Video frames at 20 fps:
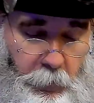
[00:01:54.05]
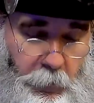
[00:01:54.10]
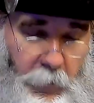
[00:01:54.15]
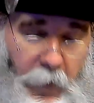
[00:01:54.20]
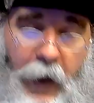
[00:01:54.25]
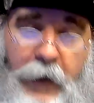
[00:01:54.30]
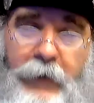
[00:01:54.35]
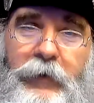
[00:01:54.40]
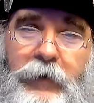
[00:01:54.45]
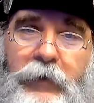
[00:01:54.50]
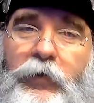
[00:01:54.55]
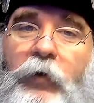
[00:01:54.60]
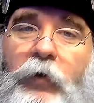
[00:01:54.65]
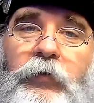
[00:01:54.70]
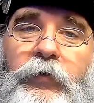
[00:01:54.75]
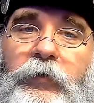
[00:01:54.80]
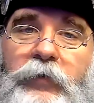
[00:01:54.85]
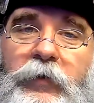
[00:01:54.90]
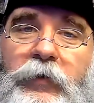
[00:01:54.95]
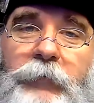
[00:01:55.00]
I didn't know
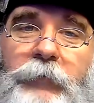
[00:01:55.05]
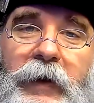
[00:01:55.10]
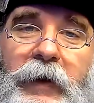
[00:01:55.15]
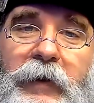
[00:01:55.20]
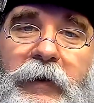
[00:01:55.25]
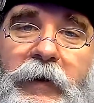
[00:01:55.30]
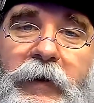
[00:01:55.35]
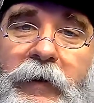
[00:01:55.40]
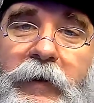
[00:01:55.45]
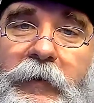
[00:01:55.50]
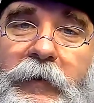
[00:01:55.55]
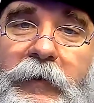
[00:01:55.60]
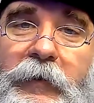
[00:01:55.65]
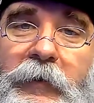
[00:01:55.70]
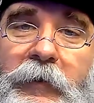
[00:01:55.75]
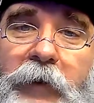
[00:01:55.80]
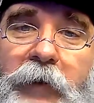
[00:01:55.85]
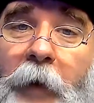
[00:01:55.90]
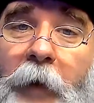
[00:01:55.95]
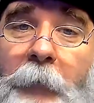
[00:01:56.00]
you could make a
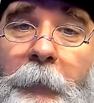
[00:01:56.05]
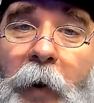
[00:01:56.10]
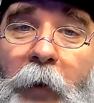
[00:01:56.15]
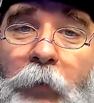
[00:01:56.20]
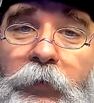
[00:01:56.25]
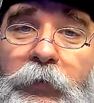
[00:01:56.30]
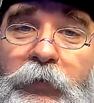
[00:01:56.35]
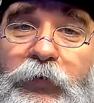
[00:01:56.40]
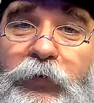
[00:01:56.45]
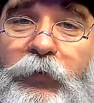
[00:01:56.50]
boat into a